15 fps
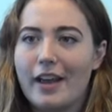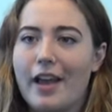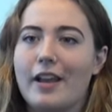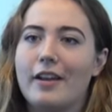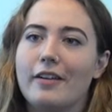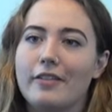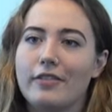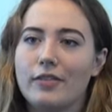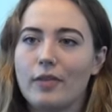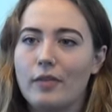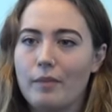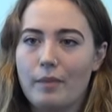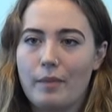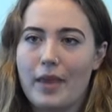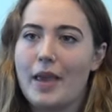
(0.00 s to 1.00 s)
and
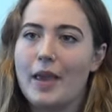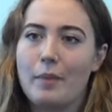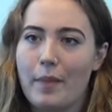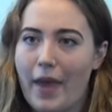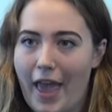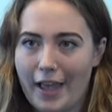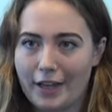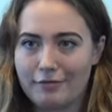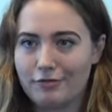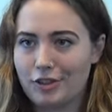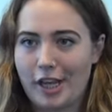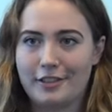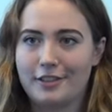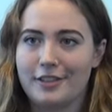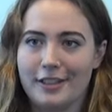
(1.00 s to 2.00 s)
be bare
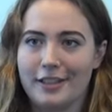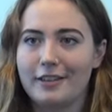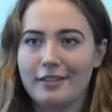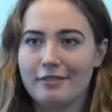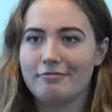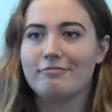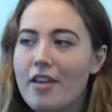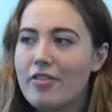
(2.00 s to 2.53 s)
chested,